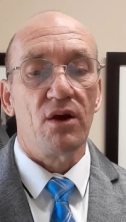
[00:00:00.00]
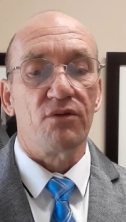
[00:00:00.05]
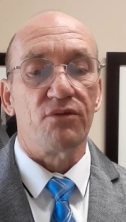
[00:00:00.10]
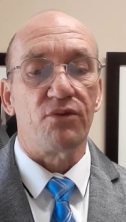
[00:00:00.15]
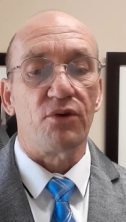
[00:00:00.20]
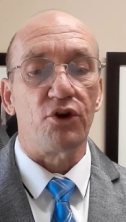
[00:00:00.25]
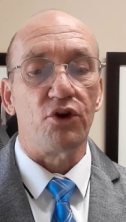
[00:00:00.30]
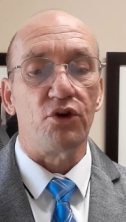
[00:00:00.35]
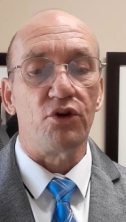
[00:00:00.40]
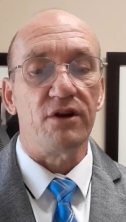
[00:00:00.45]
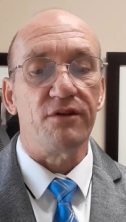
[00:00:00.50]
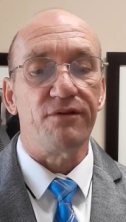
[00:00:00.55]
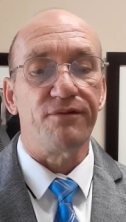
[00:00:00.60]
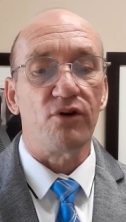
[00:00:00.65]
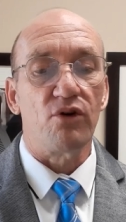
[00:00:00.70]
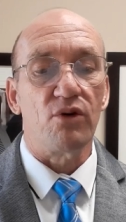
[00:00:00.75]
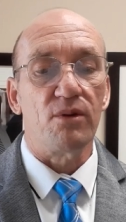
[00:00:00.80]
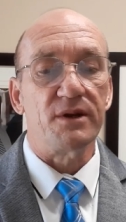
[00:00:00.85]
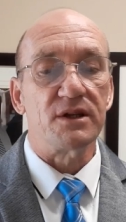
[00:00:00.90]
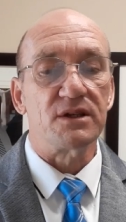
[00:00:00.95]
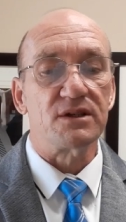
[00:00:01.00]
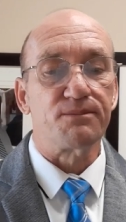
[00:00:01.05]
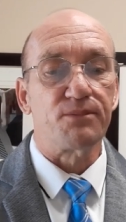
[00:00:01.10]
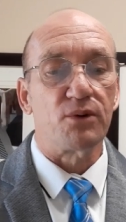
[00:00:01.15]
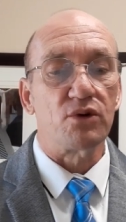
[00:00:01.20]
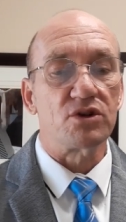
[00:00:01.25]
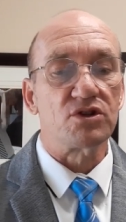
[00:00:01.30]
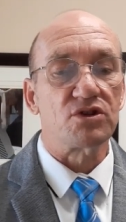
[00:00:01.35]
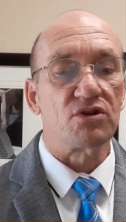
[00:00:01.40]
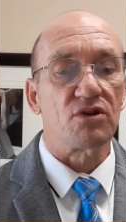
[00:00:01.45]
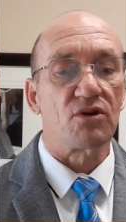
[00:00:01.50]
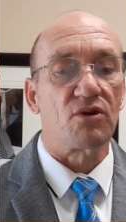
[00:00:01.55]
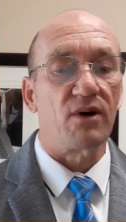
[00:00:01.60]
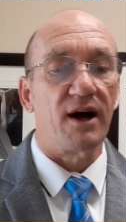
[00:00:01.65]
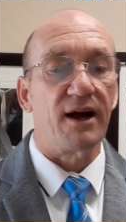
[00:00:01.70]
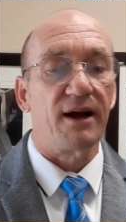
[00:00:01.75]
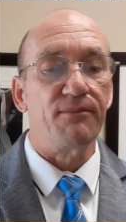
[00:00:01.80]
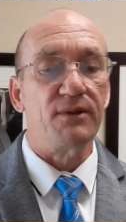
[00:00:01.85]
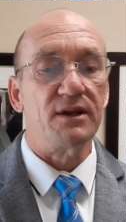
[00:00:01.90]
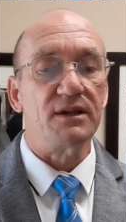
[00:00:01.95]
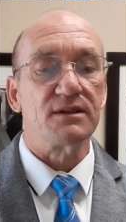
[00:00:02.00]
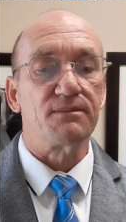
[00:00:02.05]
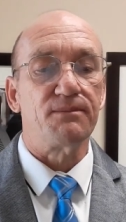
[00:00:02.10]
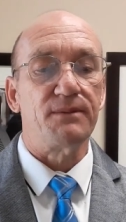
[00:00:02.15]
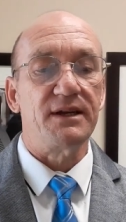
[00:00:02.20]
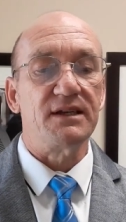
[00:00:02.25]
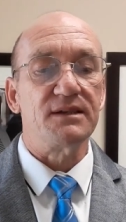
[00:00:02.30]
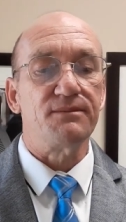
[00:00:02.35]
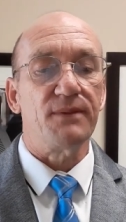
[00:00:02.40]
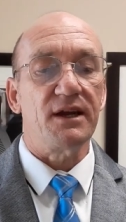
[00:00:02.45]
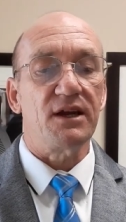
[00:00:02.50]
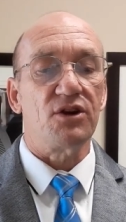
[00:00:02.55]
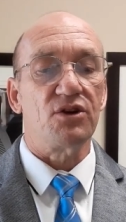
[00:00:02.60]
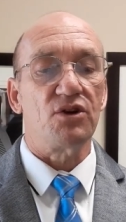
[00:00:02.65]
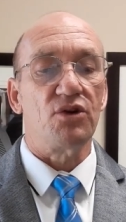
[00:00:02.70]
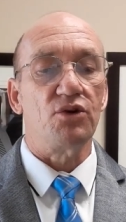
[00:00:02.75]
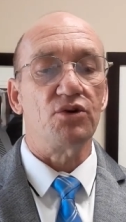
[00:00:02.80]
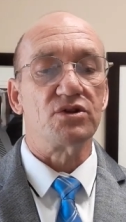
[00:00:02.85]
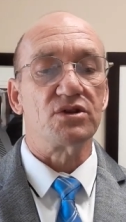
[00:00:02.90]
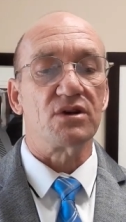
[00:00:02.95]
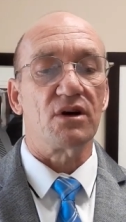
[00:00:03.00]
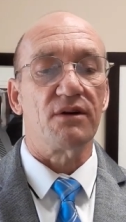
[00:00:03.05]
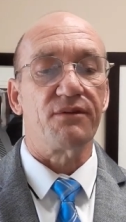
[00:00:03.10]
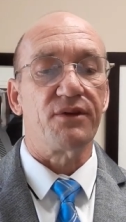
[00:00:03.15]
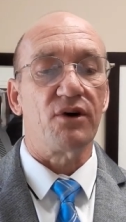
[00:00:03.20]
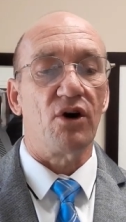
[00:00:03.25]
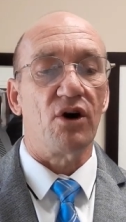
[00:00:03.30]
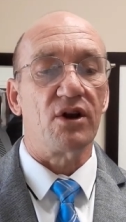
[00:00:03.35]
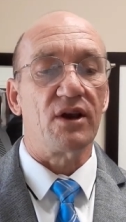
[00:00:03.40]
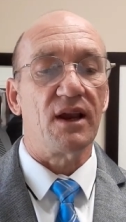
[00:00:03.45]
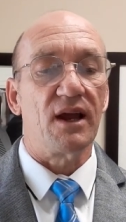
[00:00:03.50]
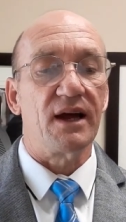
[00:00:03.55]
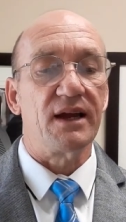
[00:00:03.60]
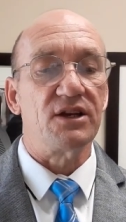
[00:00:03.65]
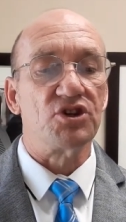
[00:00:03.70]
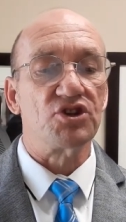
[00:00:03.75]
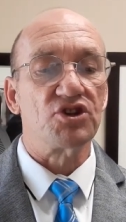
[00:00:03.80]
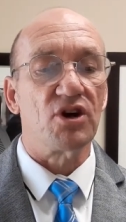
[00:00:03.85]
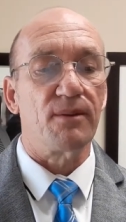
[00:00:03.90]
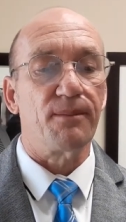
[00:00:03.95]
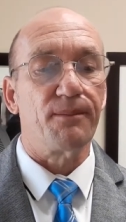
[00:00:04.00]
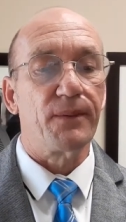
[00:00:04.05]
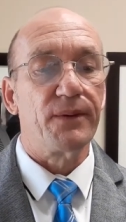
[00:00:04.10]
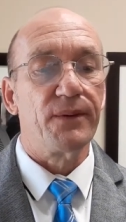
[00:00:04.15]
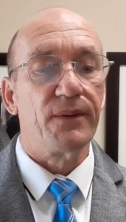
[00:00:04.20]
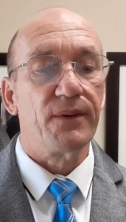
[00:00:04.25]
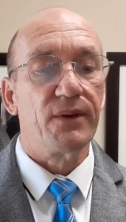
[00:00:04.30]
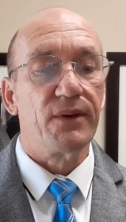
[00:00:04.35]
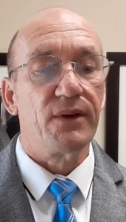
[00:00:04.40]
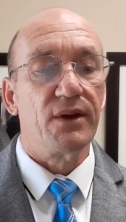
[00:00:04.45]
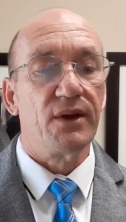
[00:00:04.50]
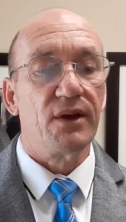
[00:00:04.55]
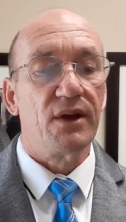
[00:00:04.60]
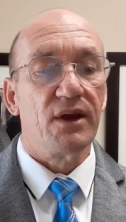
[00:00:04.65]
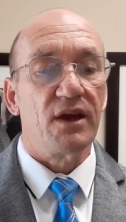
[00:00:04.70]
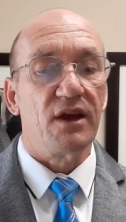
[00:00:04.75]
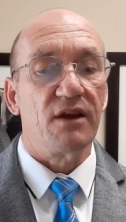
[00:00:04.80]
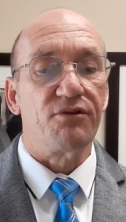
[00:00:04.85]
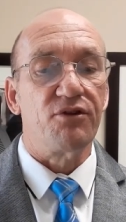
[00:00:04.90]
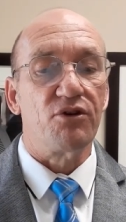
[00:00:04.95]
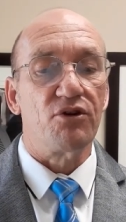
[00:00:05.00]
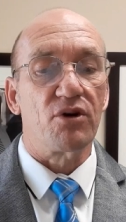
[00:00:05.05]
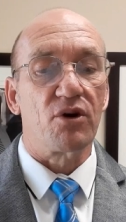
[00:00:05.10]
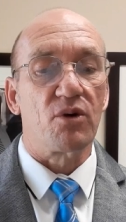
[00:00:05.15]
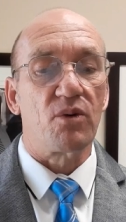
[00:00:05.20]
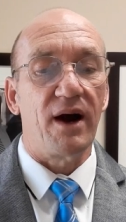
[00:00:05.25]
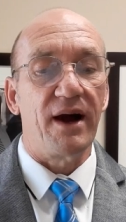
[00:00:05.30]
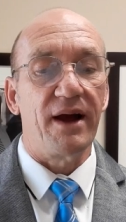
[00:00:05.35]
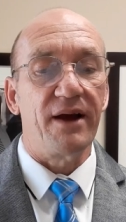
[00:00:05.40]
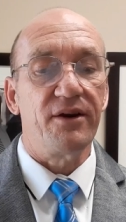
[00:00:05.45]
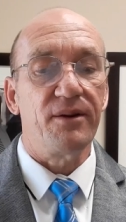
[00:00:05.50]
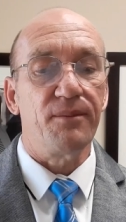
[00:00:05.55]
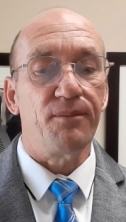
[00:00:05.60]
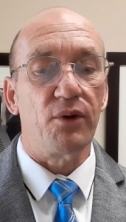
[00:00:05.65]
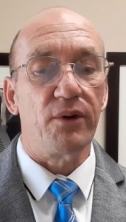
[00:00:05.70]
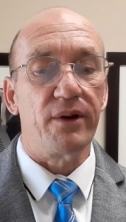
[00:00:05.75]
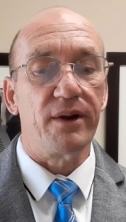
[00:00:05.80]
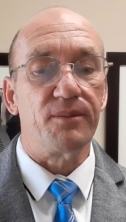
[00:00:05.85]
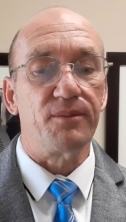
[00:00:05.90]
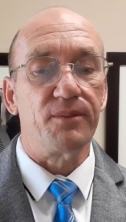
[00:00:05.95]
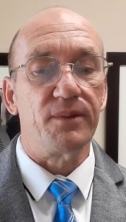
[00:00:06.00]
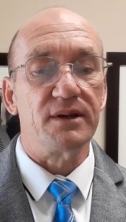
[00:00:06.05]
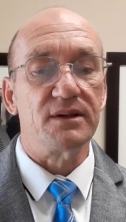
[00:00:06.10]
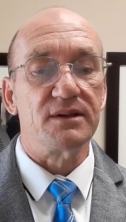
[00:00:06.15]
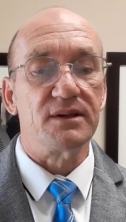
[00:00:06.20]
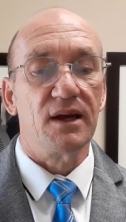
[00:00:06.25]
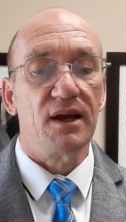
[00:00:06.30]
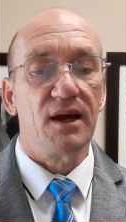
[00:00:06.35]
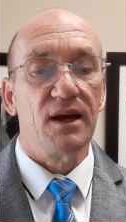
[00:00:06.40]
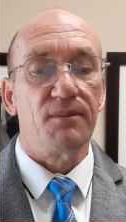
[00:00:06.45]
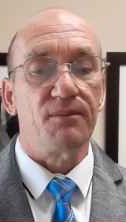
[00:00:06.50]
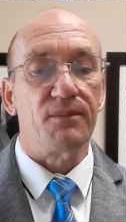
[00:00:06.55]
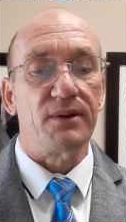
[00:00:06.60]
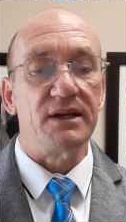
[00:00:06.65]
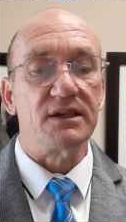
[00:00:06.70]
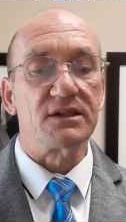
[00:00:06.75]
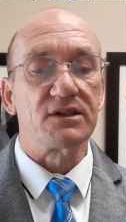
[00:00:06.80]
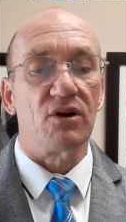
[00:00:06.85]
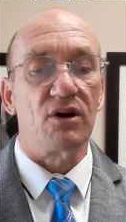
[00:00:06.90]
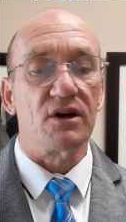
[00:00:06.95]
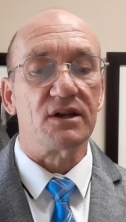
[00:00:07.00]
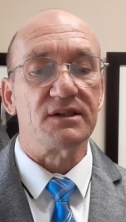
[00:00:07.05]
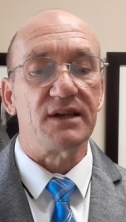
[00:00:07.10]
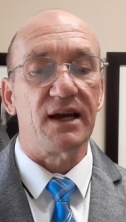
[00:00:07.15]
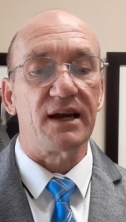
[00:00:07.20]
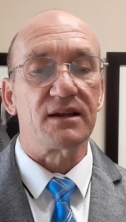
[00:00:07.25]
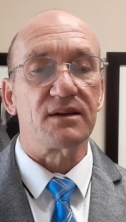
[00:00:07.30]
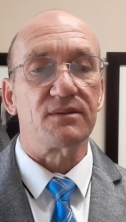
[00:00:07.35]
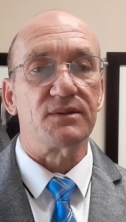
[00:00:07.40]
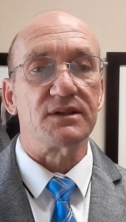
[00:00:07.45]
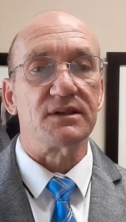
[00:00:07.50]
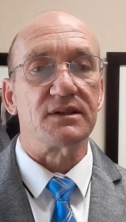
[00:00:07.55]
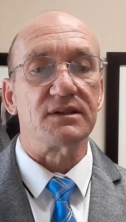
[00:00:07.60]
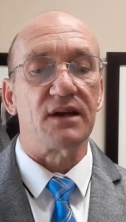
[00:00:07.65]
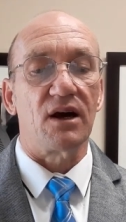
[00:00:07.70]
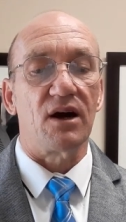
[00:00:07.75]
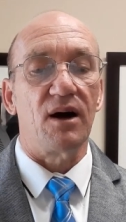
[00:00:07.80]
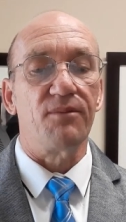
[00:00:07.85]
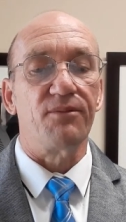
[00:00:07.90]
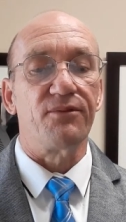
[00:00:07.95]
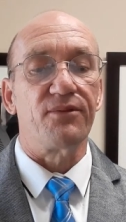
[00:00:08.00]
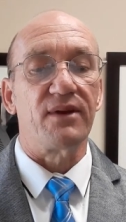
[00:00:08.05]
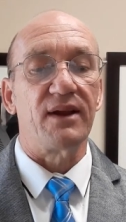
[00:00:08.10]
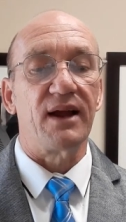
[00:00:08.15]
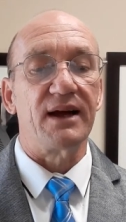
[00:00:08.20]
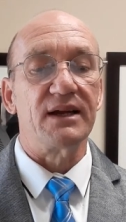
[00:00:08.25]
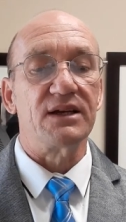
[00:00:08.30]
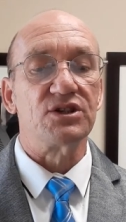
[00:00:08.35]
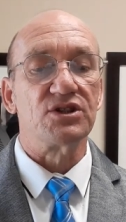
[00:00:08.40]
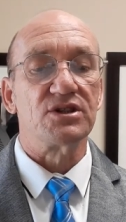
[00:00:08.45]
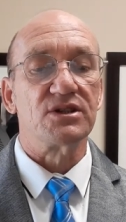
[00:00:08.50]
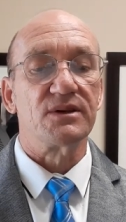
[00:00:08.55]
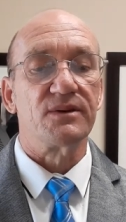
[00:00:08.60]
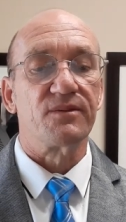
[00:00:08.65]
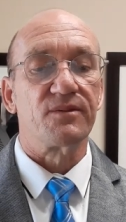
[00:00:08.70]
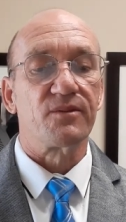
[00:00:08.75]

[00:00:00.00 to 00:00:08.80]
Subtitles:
For uniform and sports requirements, please make use of the online shop. If you require an appointment, please contact Mrs. Hauptfleisch.